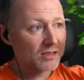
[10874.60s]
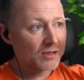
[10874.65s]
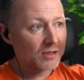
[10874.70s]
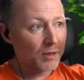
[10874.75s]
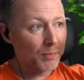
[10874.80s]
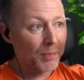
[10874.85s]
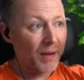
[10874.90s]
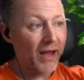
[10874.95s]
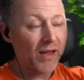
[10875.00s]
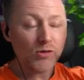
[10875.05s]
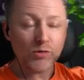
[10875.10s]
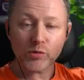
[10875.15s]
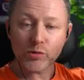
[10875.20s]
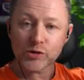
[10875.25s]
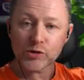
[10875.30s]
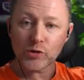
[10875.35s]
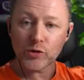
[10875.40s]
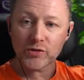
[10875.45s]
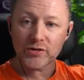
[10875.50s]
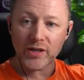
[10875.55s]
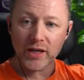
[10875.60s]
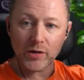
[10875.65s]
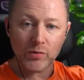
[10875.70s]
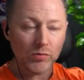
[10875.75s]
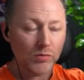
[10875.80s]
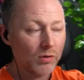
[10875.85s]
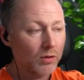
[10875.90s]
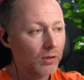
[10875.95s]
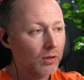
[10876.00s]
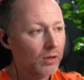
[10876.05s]
Penrose Hotel.
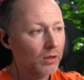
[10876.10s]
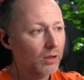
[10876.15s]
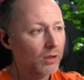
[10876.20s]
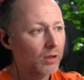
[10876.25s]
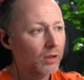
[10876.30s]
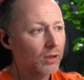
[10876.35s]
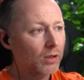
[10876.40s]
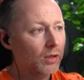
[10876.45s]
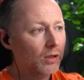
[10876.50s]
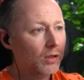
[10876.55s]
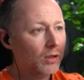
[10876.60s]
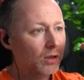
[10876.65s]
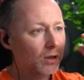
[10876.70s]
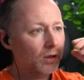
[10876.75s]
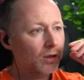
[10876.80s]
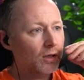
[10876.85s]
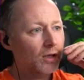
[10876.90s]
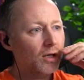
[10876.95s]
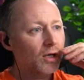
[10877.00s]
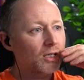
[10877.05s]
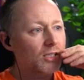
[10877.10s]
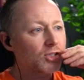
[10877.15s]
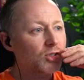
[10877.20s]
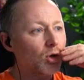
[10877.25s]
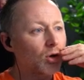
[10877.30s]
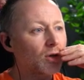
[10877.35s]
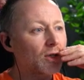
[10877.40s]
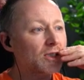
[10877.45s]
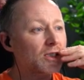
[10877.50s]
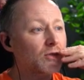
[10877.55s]

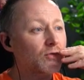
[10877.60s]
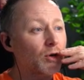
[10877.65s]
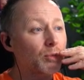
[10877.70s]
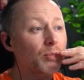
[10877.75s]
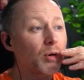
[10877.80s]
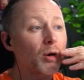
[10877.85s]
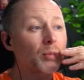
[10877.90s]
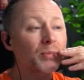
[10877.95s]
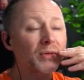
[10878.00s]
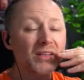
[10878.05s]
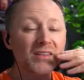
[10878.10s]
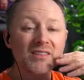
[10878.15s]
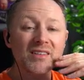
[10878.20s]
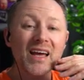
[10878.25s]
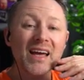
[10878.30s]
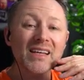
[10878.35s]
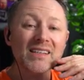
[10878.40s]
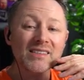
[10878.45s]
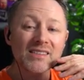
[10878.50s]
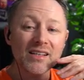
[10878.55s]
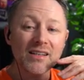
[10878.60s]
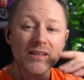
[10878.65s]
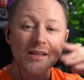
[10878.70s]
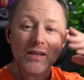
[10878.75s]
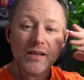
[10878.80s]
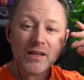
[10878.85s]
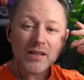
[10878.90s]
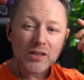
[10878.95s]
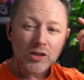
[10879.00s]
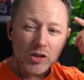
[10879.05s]
Shortlisted for public testing.
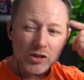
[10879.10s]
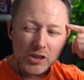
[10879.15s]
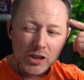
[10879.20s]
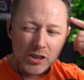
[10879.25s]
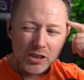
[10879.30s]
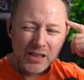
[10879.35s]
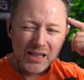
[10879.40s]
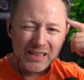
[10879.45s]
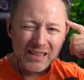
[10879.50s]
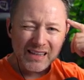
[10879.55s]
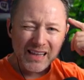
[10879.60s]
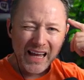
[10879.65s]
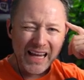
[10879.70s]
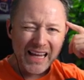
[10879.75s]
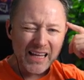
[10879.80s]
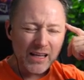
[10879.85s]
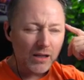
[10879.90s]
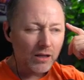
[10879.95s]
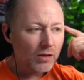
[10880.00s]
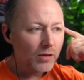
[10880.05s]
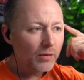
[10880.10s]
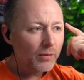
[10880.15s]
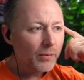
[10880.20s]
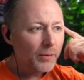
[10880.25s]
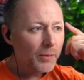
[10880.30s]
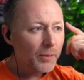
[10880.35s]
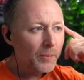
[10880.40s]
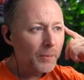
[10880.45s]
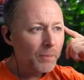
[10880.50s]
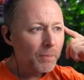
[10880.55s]
Because this is a thing.
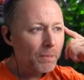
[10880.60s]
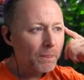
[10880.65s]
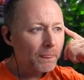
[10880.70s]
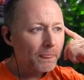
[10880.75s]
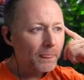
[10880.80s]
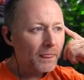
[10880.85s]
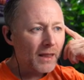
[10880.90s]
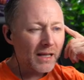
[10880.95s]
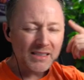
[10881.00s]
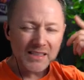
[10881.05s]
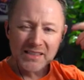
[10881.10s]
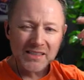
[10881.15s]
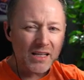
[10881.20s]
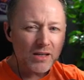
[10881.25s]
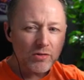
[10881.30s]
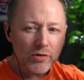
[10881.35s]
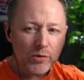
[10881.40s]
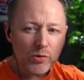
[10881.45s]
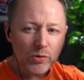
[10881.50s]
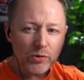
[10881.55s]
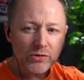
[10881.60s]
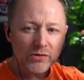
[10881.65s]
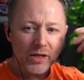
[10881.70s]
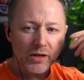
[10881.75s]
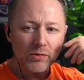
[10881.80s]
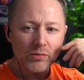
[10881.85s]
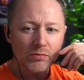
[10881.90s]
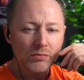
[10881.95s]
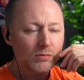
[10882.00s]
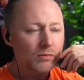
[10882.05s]
This isn't a real hotel.
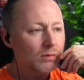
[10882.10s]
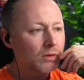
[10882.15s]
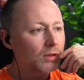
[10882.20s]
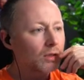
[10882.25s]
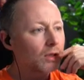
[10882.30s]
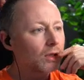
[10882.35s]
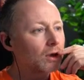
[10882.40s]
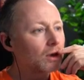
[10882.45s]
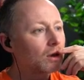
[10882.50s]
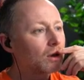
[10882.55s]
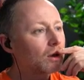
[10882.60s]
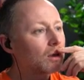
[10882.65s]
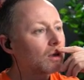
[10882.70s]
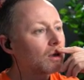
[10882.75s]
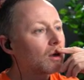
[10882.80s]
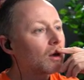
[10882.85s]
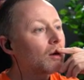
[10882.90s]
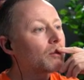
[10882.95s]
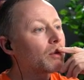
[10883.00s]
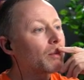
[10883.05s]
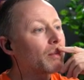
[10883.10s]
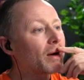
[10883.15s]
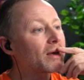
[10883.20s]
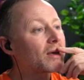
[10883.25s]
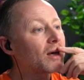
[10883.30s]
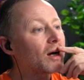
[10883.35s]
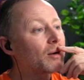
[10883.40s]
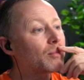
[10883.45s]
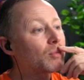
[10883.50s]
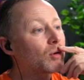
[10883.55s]
But my
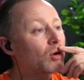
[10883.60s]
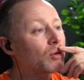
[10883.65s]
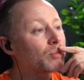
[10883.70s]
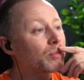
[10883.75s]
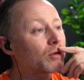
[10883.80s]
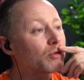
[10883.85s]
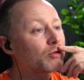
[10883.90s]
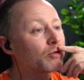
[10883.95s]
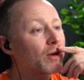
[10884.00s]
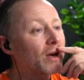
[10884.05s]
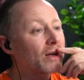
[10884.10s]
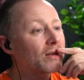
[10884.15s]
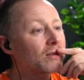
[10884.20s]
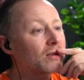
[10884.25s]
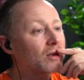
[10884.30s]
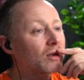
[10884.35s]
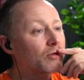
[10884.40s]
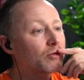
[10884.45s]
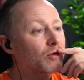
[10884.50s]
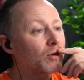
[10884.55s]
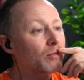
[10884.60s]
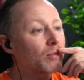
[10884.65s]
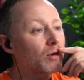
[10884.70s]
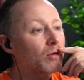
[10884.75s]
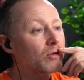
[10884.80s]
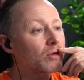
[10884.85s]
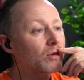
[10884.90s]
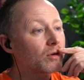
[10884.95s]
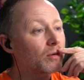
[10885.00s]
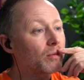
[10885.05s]
gamble on perfecting the
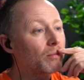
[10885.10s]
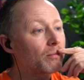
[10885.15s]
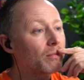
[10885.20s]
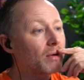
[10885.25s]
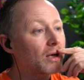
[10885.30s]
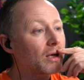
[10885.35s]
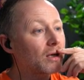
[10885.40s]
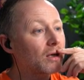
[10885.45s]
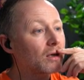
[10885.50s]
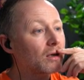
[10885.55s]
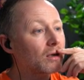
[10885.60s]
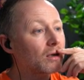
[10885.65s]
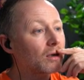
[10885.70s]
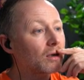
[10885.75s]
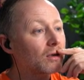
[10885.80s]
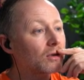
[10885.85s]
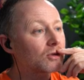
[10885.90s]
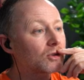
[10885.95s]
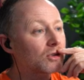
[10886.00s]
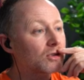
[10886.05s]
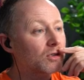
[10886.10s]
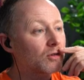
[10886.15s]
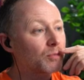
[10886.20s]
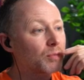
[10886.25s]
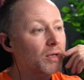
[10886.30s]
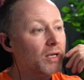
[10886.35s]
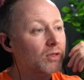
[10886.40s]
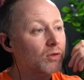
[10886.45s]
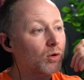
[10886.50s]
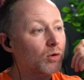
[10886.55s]
familiar might just have
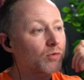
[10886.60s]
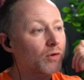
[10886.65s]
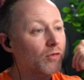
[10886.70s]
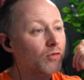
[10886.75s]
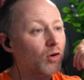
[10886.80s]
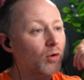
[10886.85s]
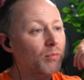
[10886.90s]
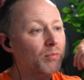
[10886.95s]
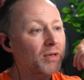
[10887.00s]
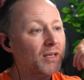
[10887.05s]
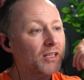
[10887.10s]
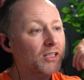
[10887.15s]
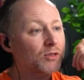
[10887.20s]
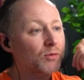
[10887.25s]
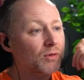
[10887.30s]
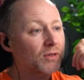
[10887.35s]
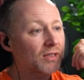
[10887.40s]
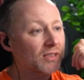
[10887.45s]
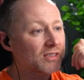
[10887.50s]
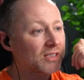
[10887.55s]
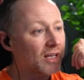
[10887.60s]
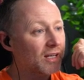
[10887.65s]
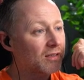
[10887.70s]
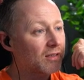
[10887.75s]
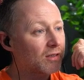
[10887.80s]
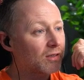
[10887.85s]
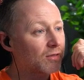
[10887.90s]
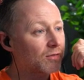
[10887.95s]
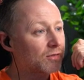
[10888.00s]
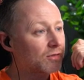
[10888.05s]
paid off. I've got meetings with
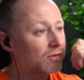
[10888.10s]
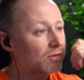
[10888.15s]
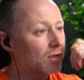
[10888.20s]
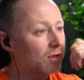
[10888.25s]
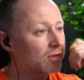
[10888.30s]
executives